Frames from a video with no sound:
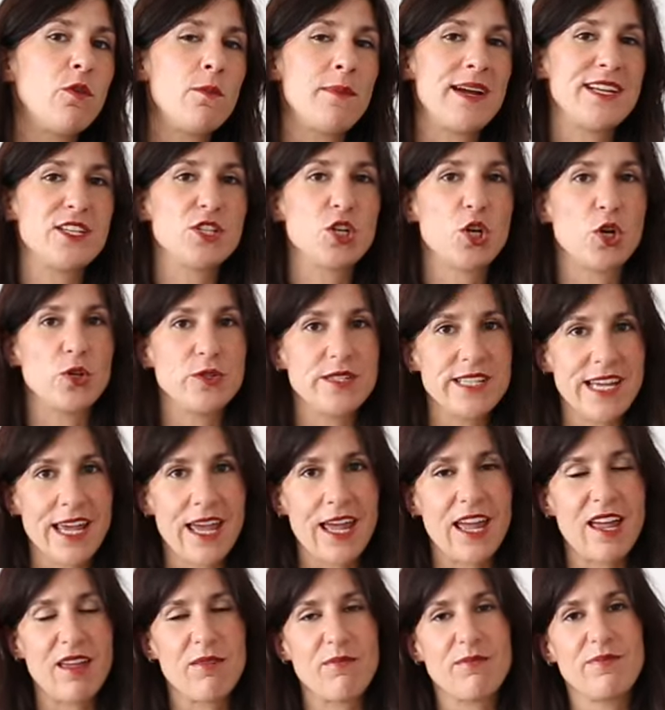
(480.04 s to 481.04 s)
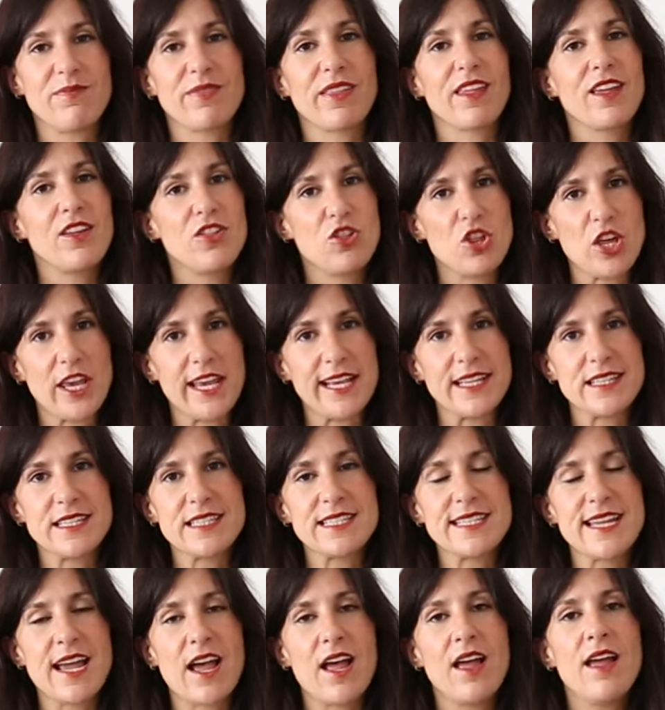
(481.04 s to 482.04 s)
for my Totem
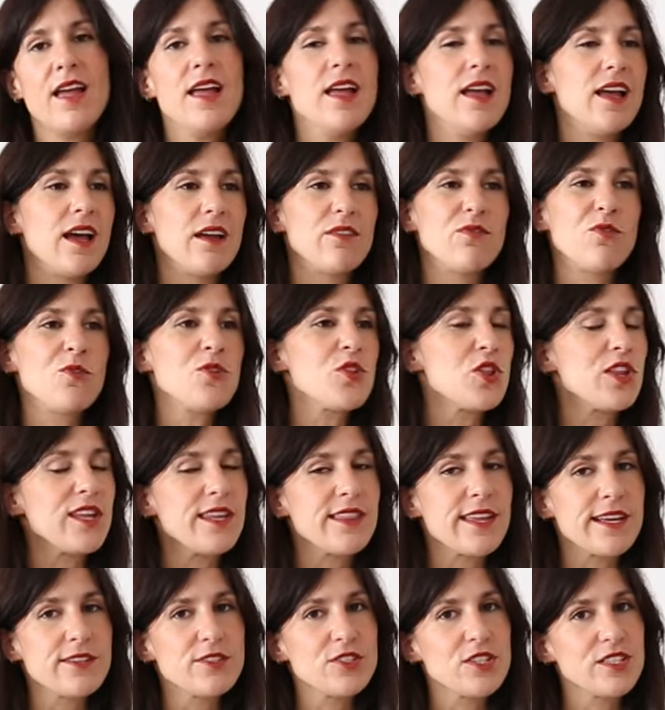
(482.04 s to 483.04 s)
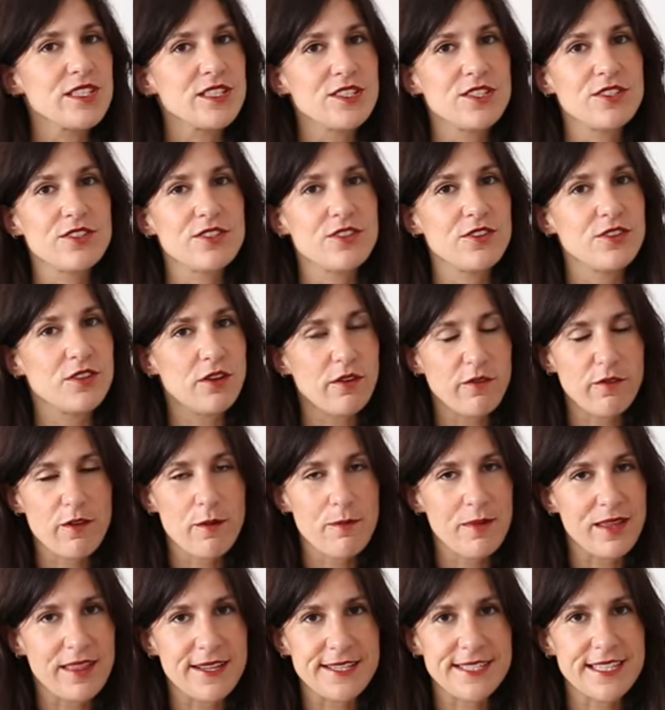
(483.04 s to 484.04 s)
jeans. Now, unfortunately, those just do not
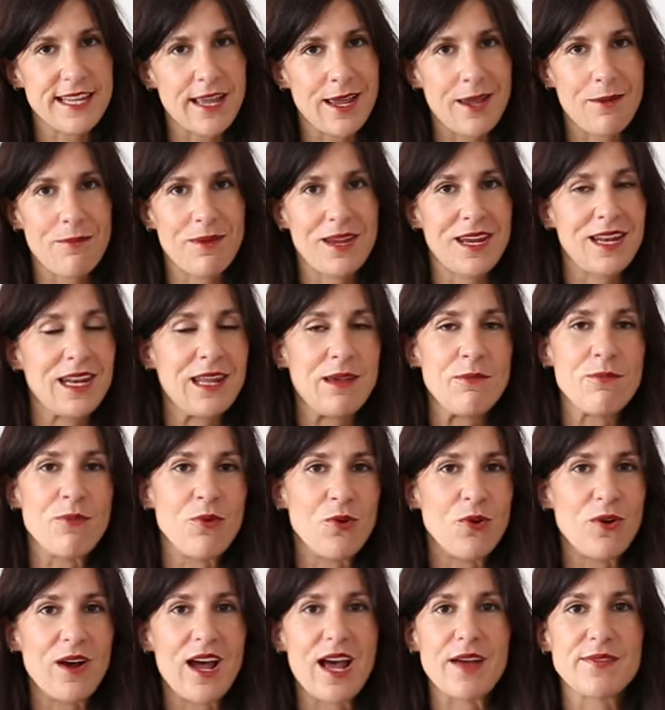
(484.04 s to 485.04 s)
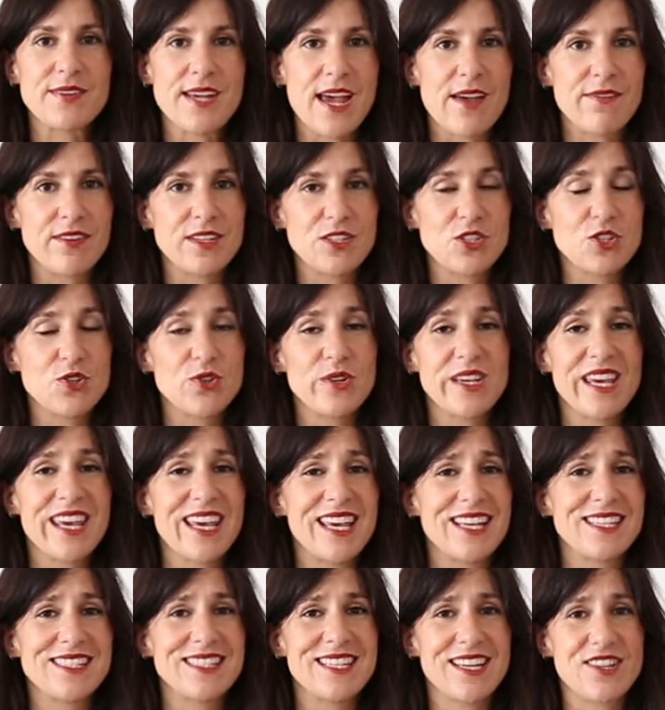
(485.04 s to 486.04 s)
fit me the same anymore after having two
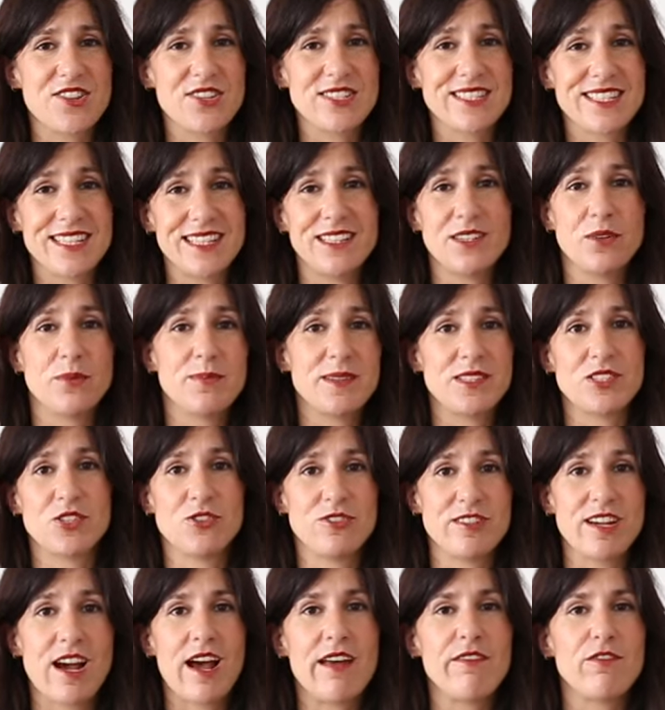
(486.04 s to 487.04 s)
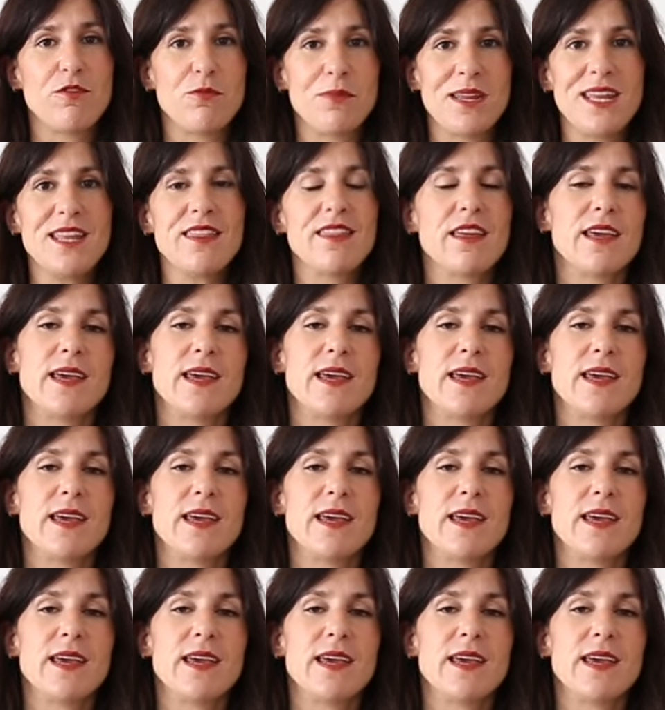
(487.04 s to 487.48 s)
kids. They're just a little bit too tight for me.